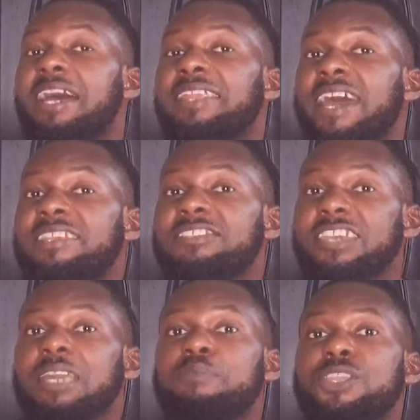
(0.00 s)
that is
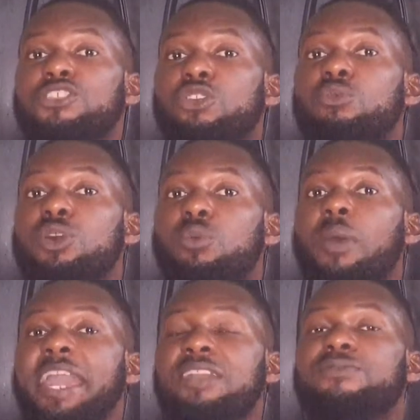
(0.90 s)
keeping you
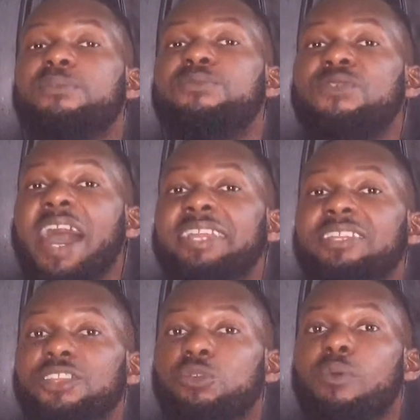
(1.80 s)
away from
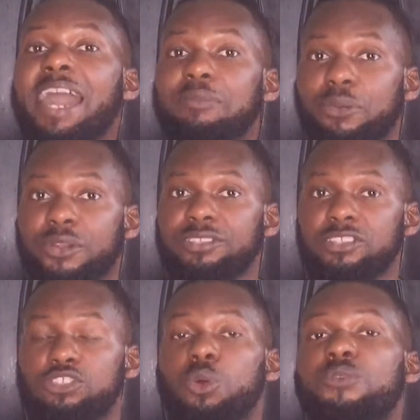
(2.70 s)
finding the right
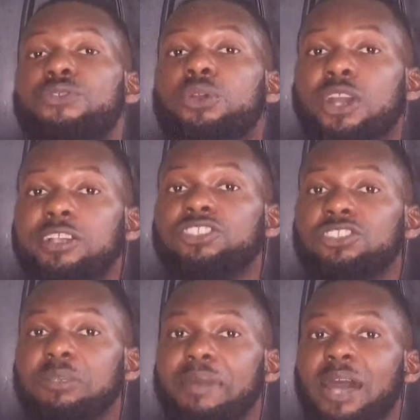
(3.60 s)
person. So if you're
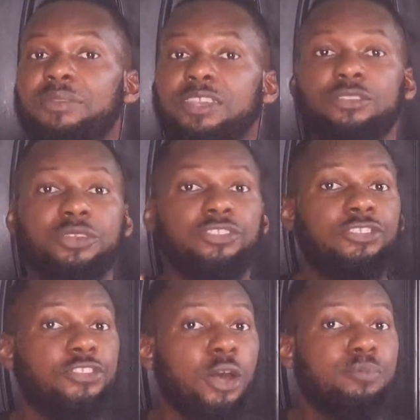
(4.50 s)
conscious about this, you can
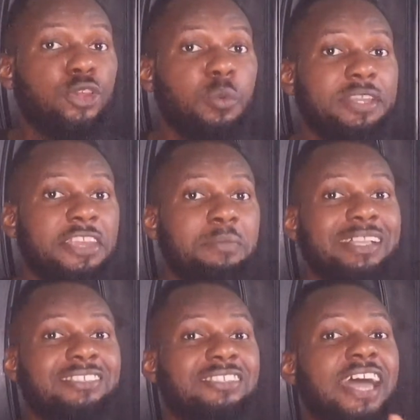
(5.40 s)
stop doing them
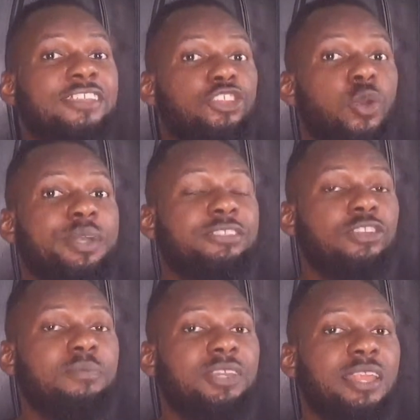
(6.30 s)
and start doing
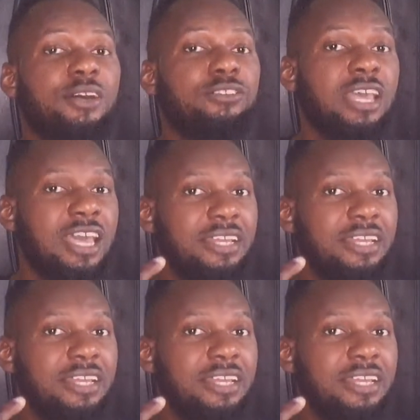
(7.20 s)
something else.